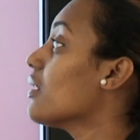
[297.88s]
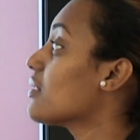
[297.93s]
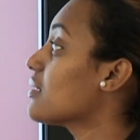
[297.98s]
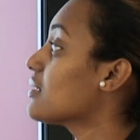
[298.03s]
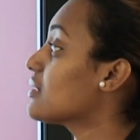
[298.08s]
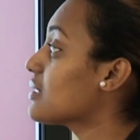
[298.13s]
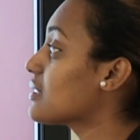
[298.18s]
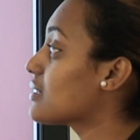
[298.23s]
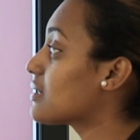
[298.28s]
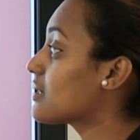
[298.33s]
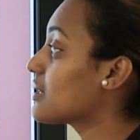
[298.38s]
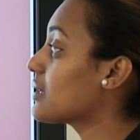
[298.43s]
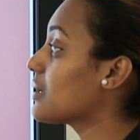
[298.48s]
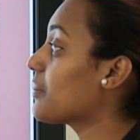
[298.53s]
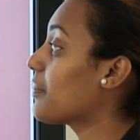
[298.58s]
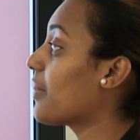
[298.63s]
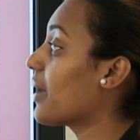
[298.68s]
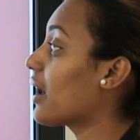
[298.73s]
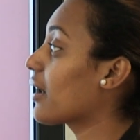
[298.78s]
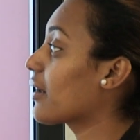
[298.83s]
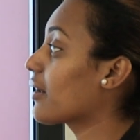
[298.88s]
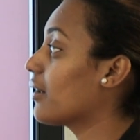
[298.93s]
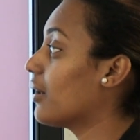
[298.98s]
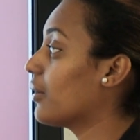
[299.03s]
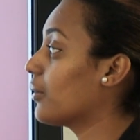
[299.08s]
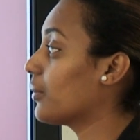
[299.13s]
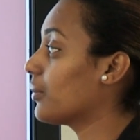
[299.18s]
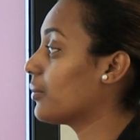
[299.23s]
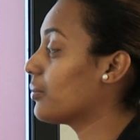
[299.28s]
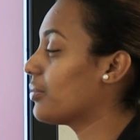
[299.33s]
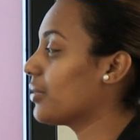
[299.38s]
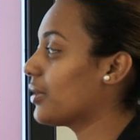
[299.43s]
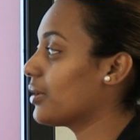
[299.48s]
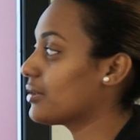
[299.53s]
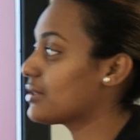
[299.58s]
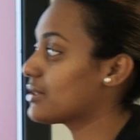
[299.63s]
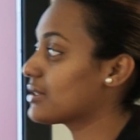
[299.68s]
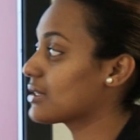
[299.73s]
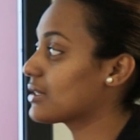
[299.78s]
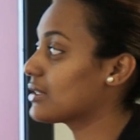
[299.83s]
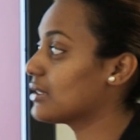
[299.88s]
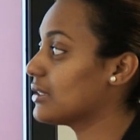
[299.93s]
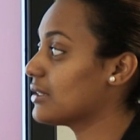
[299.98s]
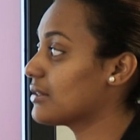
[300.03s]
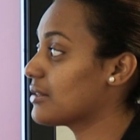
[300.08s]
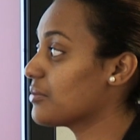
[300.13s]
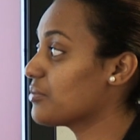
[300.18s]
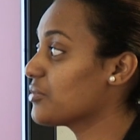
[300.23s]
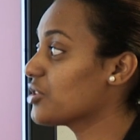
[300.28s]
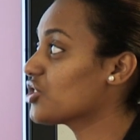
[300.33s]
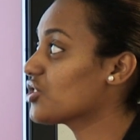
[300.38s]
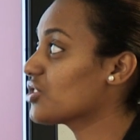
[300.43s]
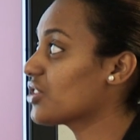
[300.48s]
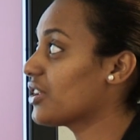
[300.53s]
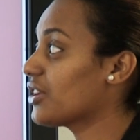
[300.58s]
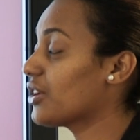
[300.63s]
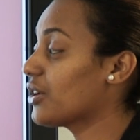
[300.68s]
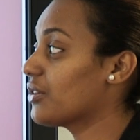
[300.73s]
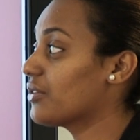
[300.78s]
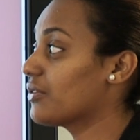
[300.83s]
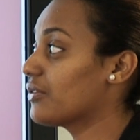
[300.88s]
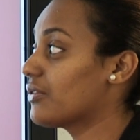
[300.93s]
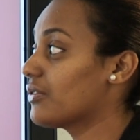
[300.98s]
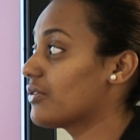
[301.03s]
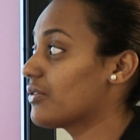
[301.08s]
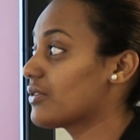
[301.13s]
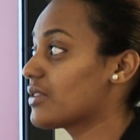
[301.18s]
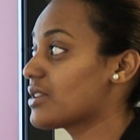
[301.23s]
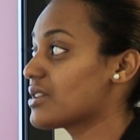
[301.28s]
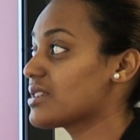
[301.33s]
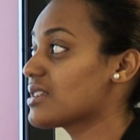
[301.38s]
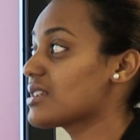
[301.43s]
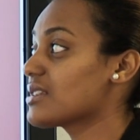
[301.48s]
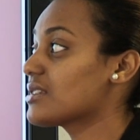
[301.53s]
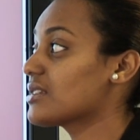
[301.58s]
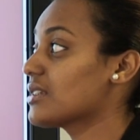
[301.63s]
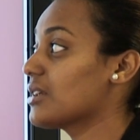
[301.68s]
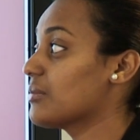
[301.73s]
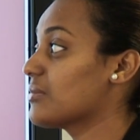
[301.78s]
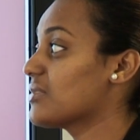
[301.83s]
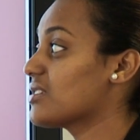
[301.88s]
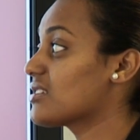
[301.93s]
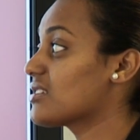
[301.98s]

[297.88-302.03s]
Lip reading: This is the background. Basically, the mission of the system